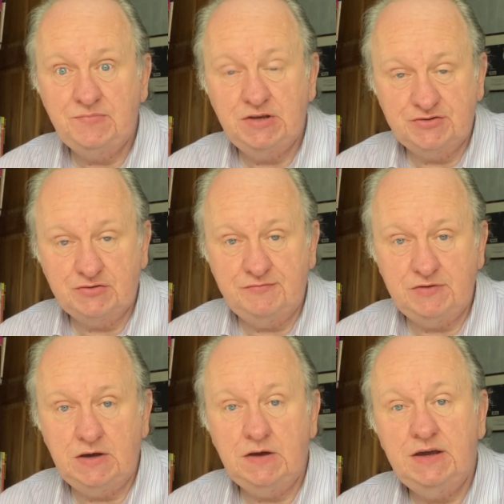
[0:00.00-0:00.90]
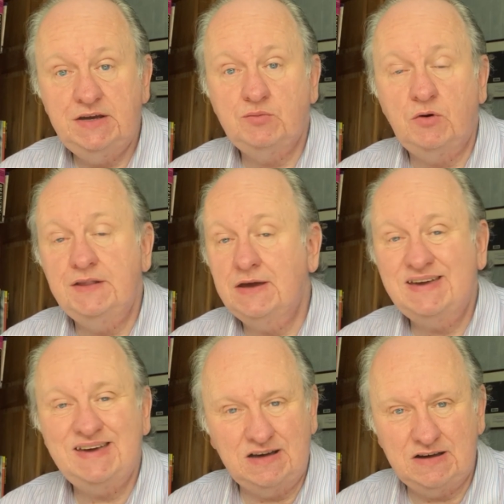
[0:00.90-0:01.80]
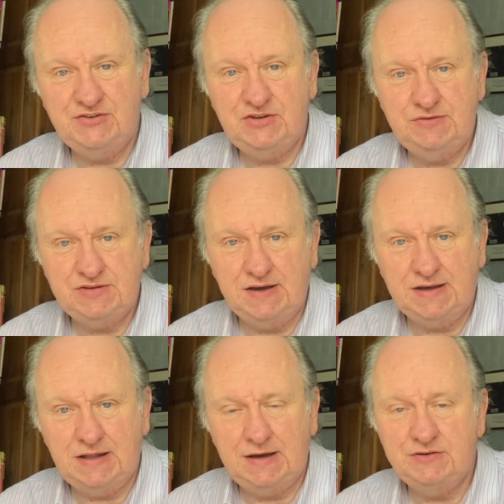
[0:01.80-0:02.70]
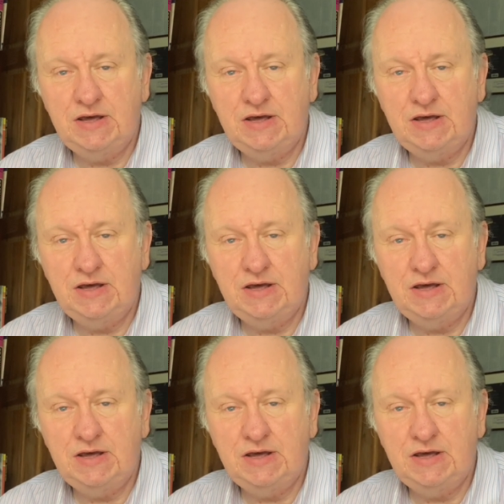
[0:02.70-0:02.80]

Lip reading: Scrivener is one that can't use iCloud.